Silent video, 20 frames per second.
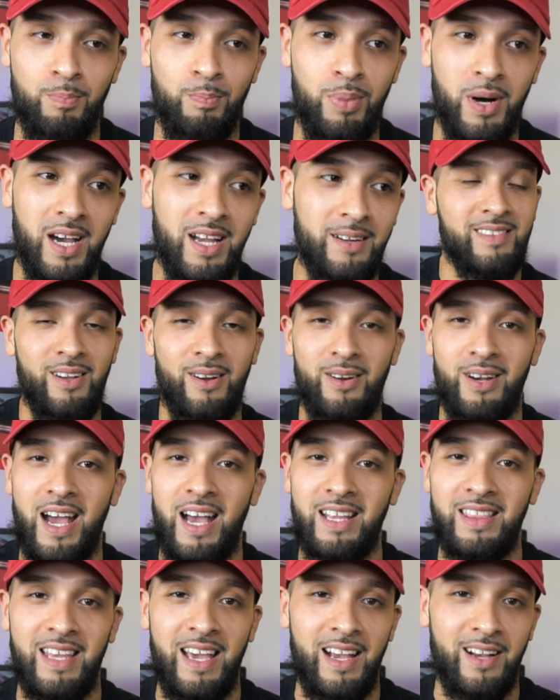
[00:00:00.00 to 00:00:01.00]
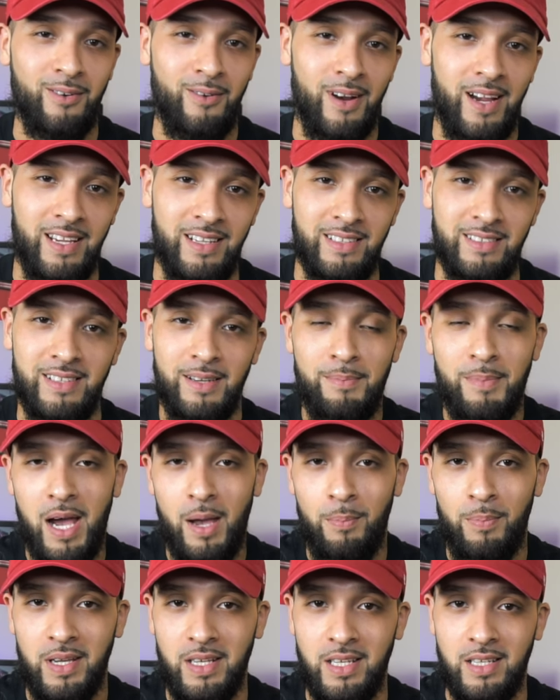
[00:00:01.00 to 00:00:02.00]
but they're not that great, in
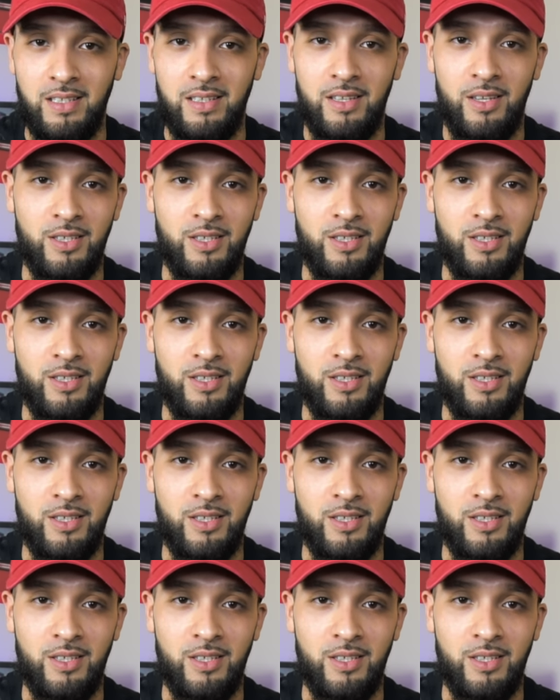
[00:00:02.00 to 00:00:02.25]
my opinion.